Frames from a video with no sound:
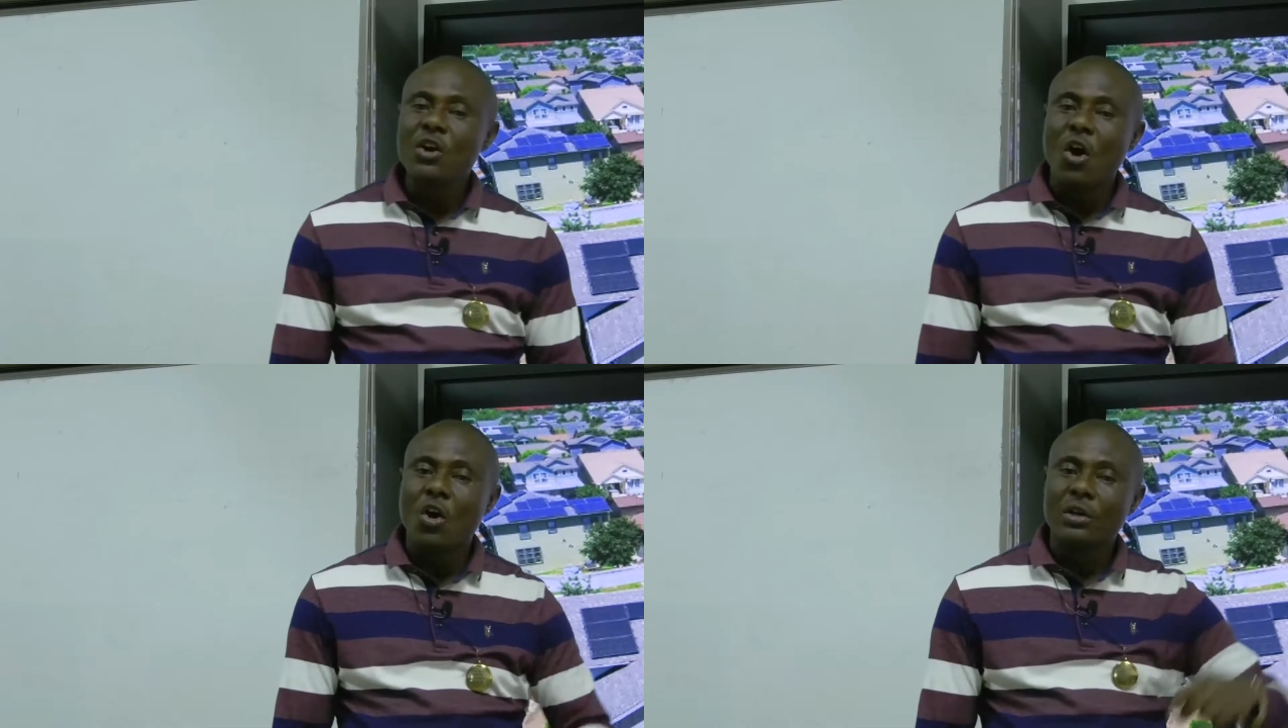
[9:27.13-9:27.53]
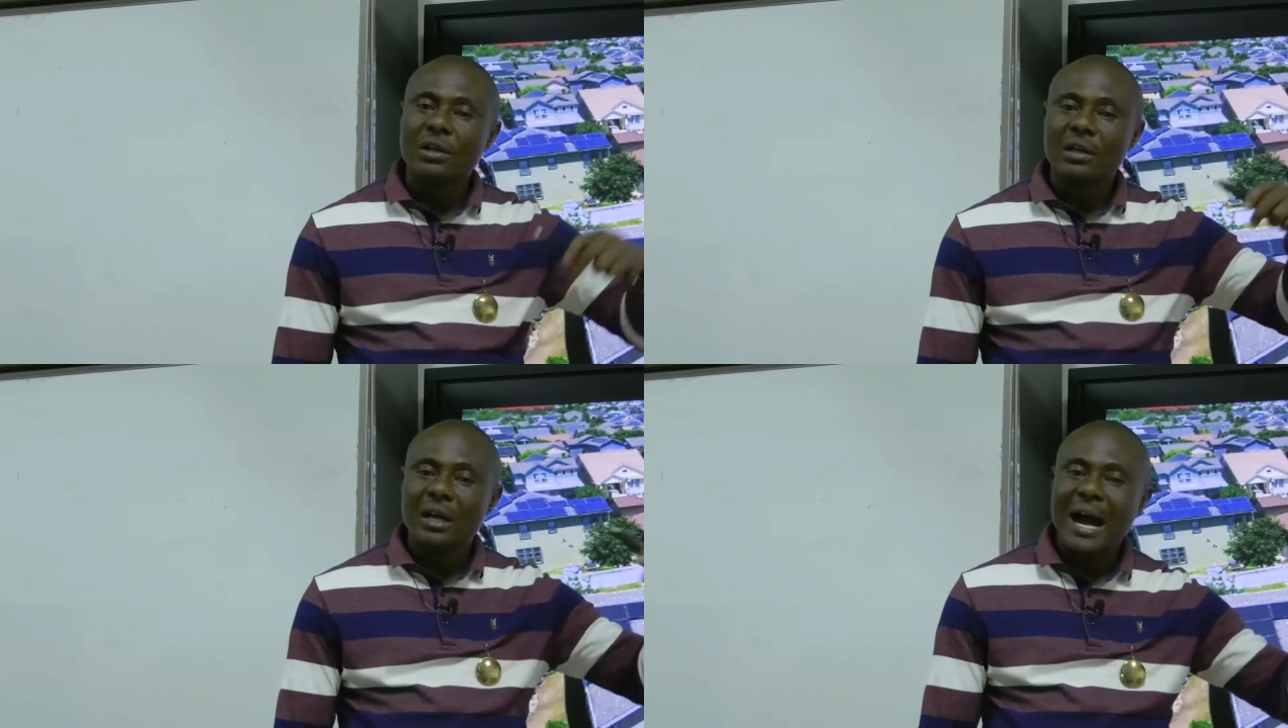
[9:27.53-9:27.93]

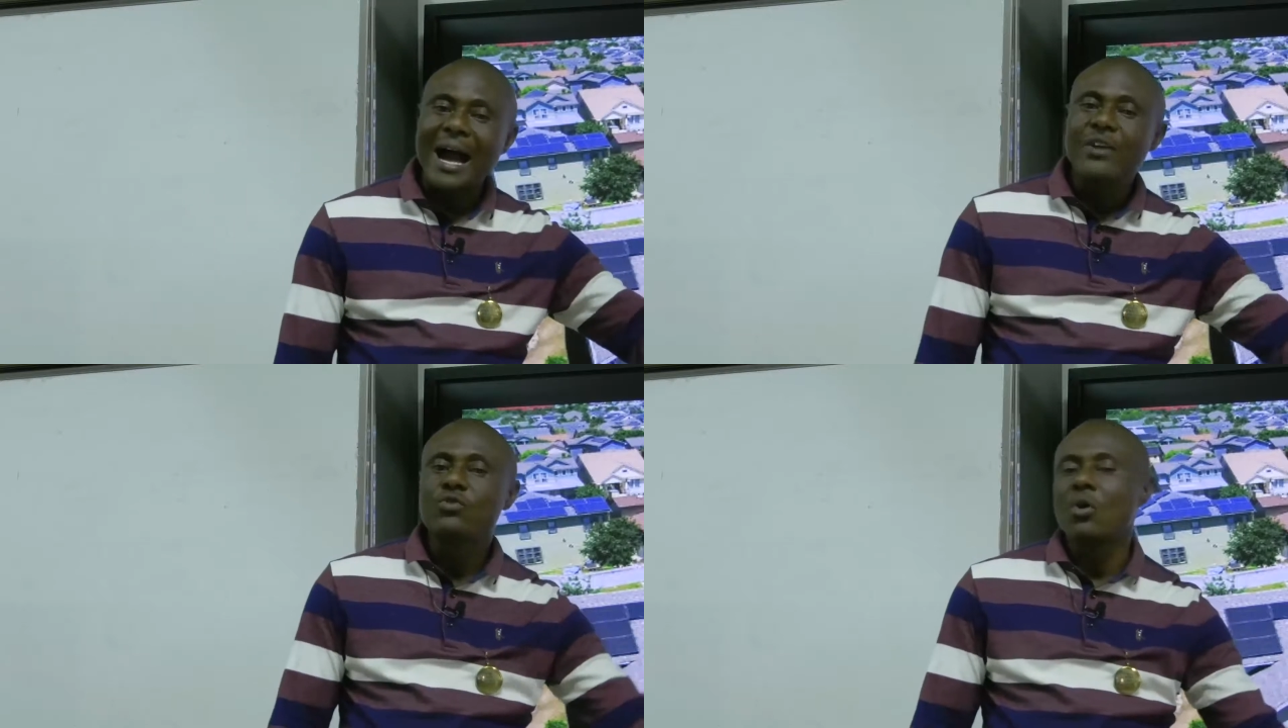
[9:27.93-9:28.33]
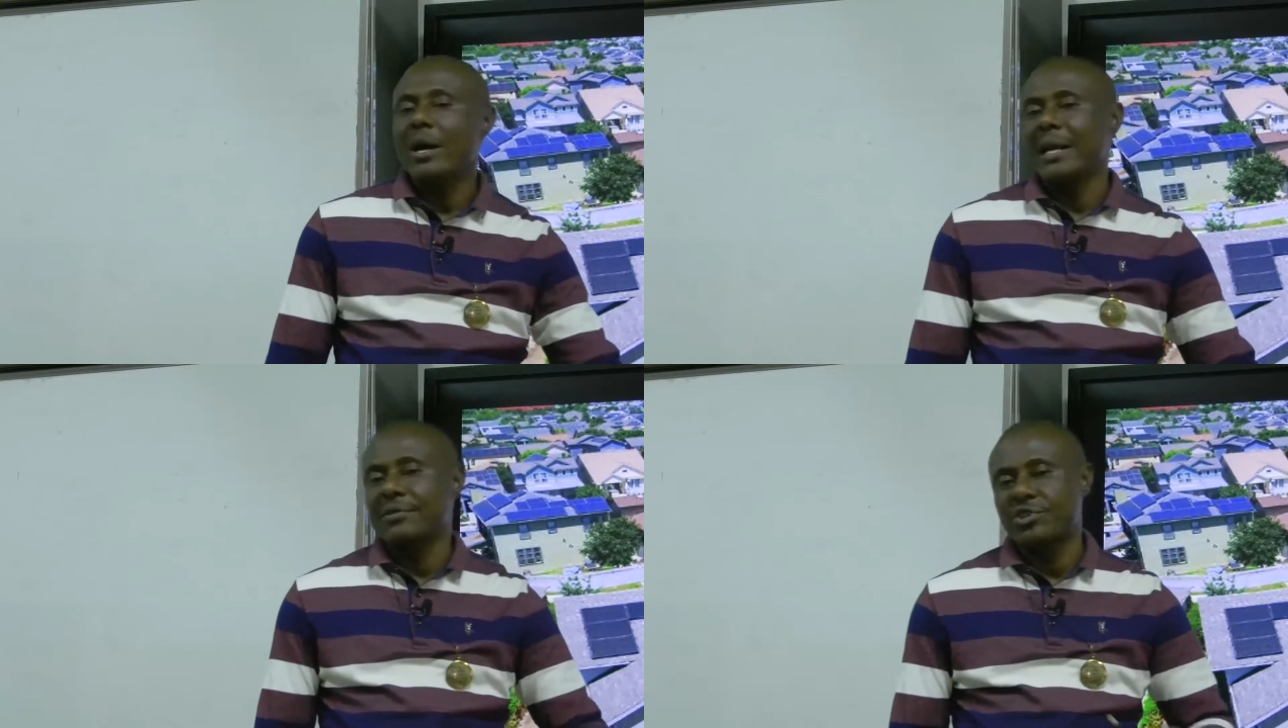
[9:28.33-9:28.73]
on
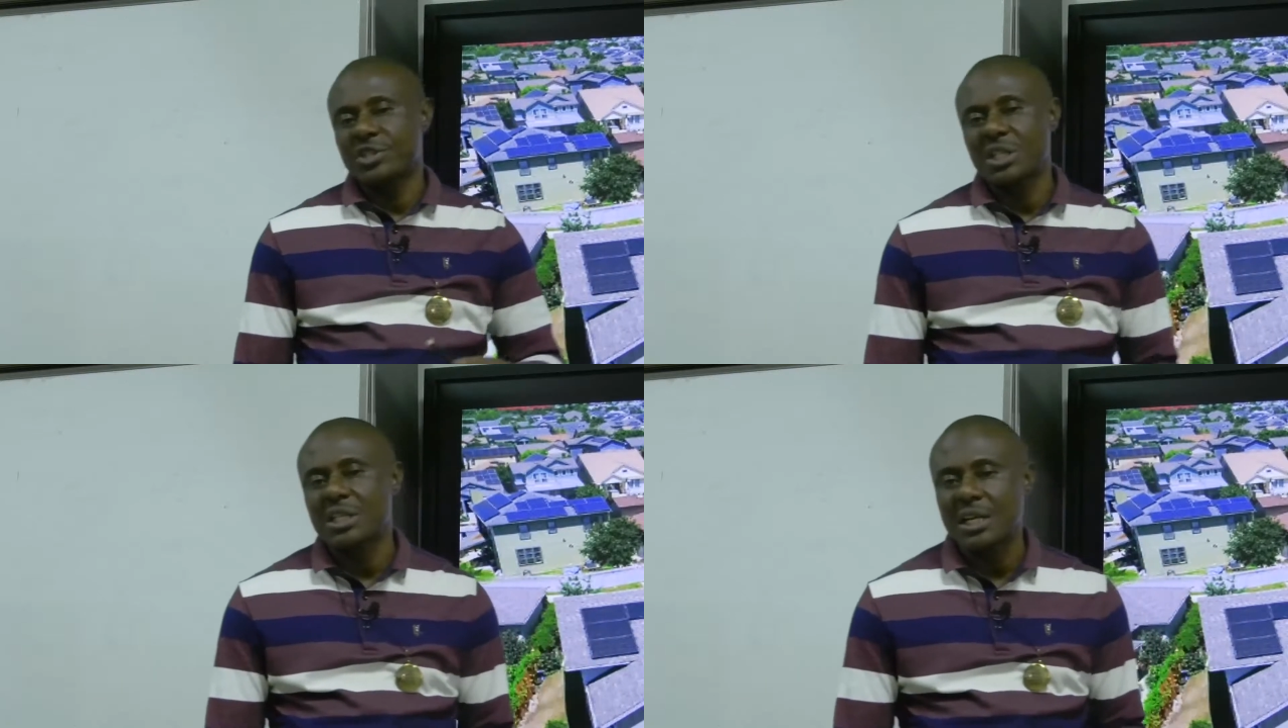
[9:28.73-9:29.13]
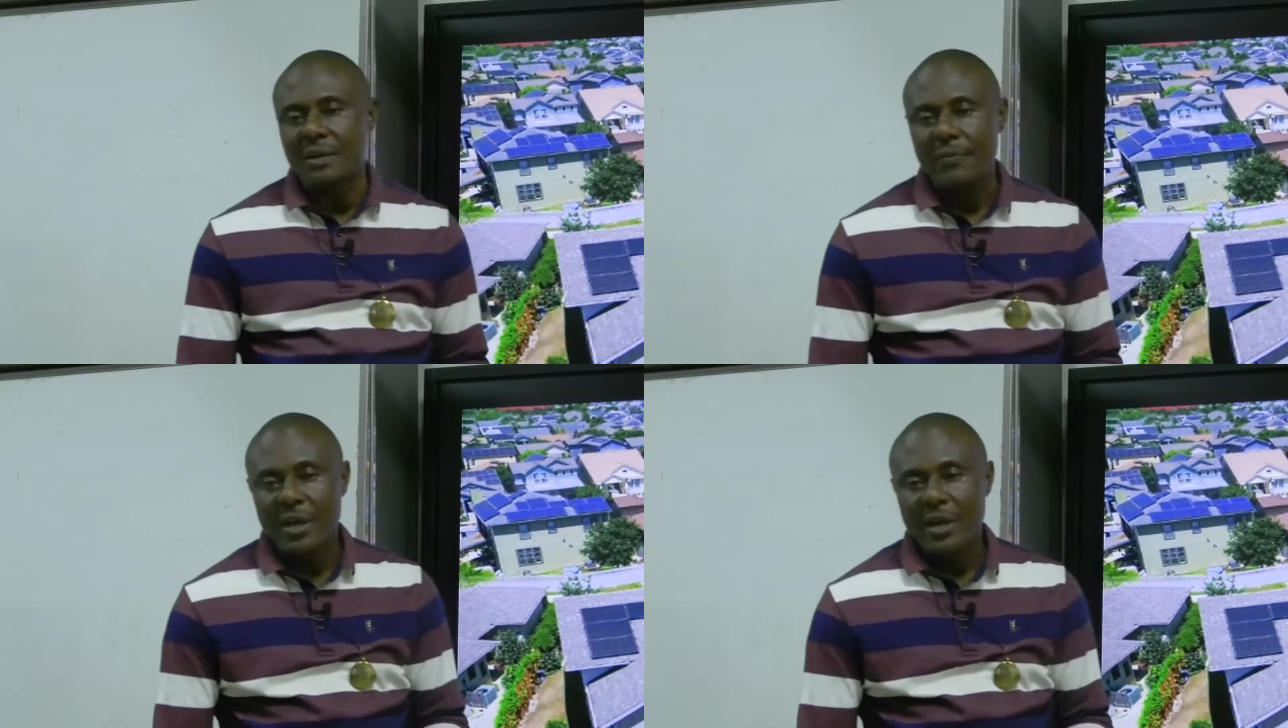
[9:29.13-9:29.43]
hydroelectricity.